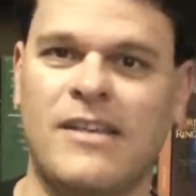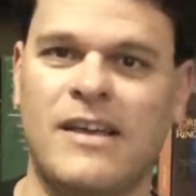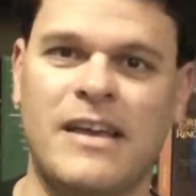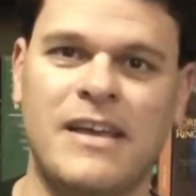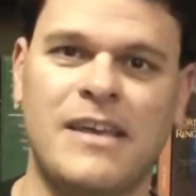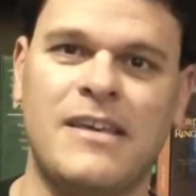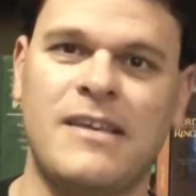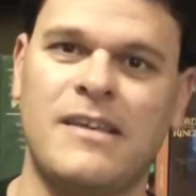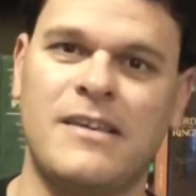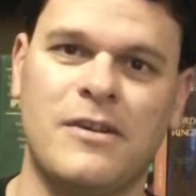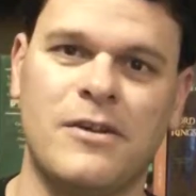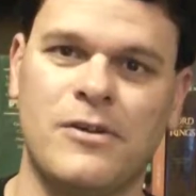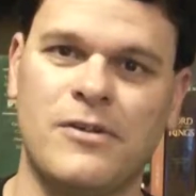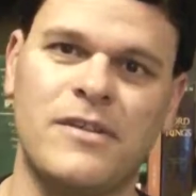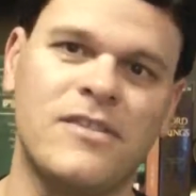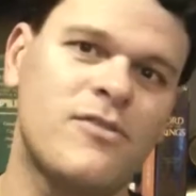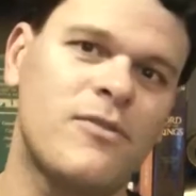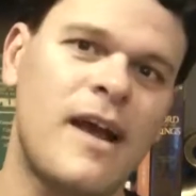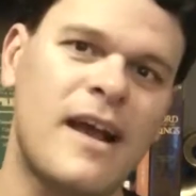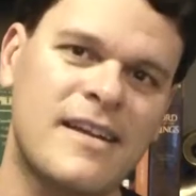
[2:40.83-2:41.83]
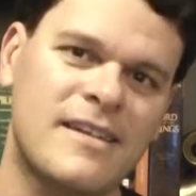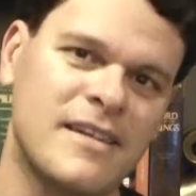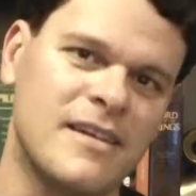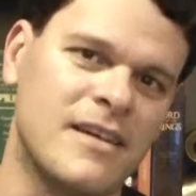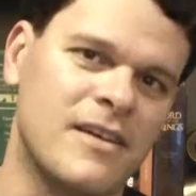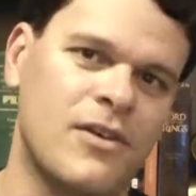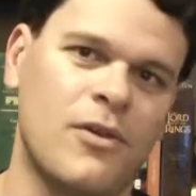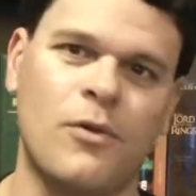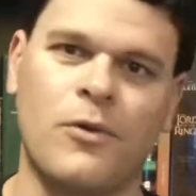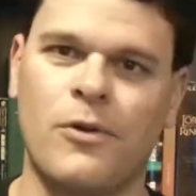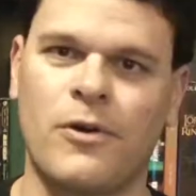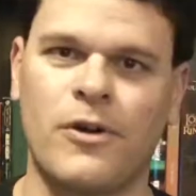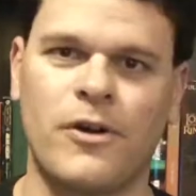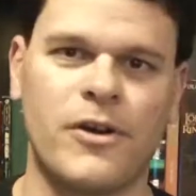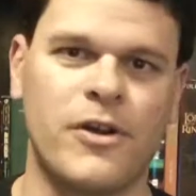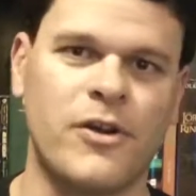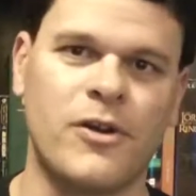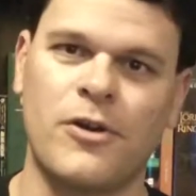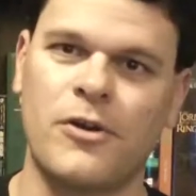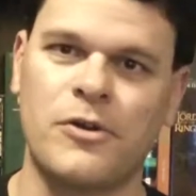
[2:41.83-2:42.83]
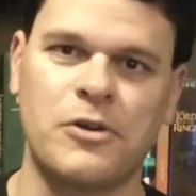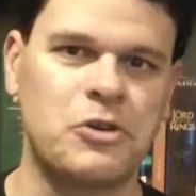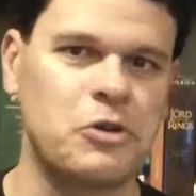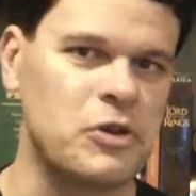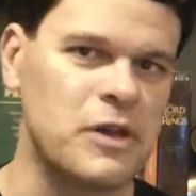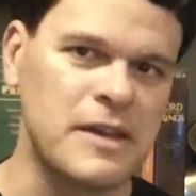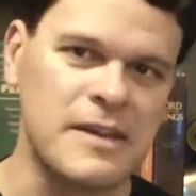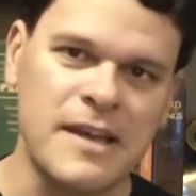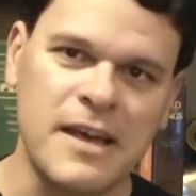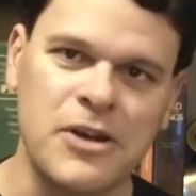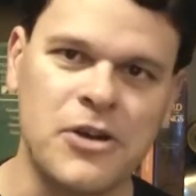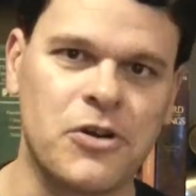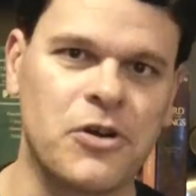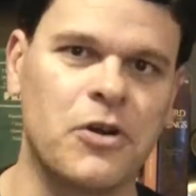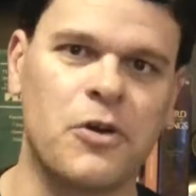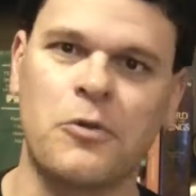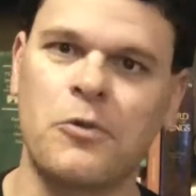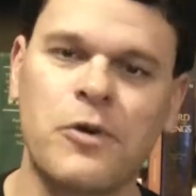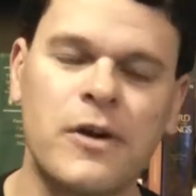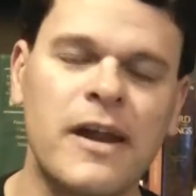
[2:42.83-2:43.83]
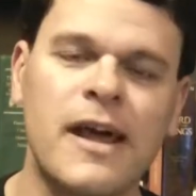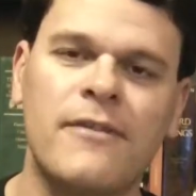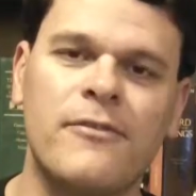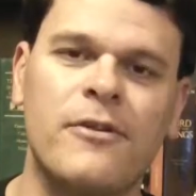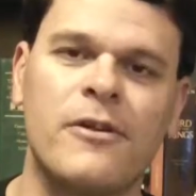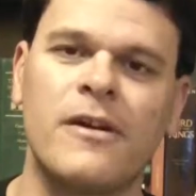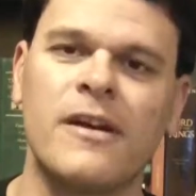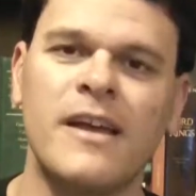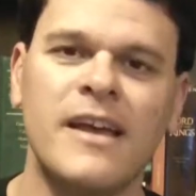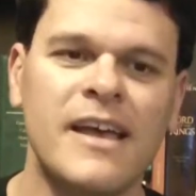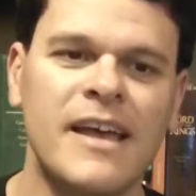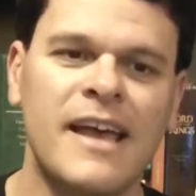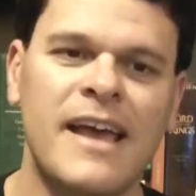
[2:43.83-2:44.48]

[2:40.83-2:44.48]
Like you're distracted or you're cooking dinner or whatever.